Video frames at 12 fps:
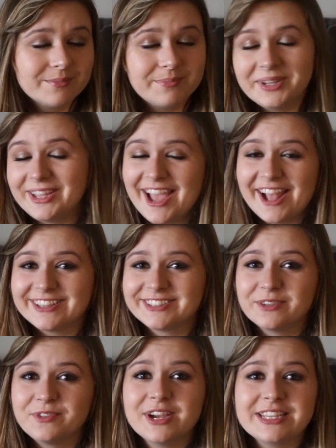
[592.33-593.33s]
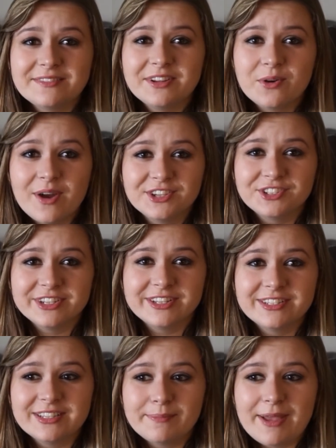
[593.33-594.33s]
But yeah, so if you guys have any
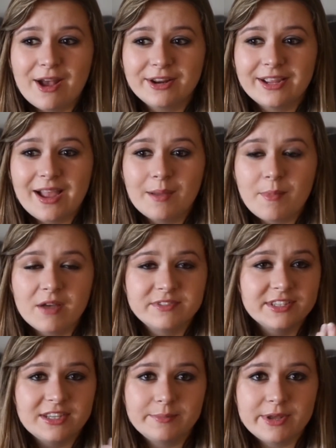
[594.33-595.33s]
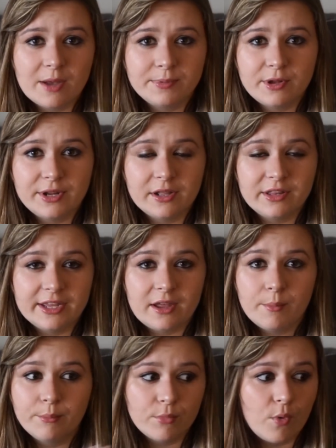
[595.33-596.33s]
questions about it, I'm obviously gonna be uploading like
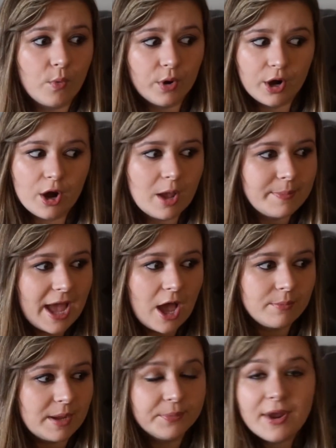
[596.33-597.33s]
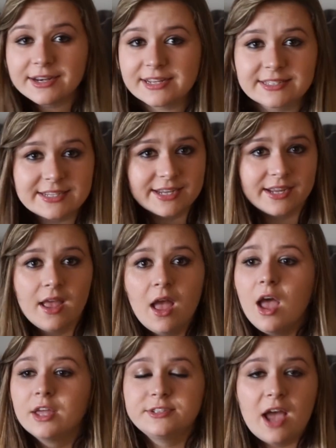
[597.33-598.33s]
more about my pregnancy,
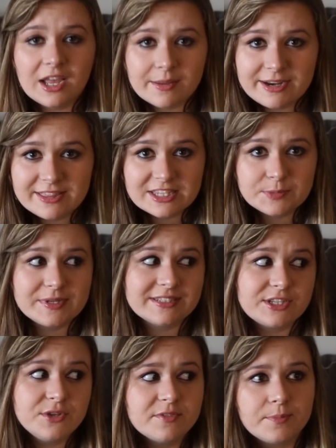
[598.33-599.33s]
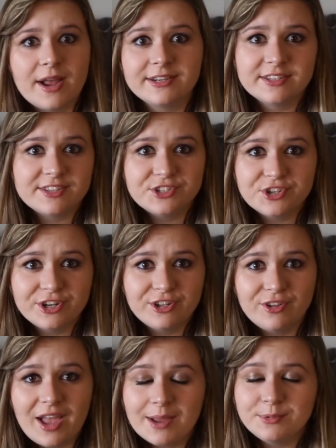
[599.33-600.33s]
documenting this because I do have a pregnancy journal.
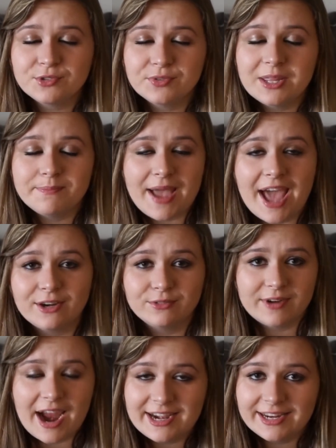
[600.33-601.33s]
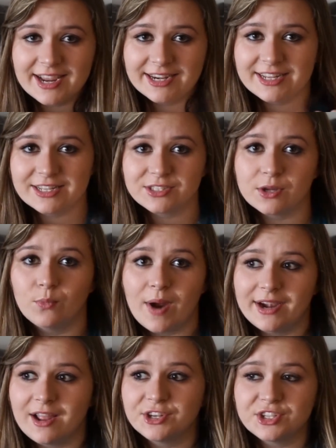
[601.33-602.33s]
I'm just really bad at writing in it, so
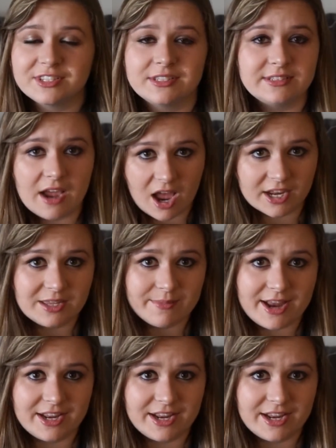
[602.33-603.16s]
why not just document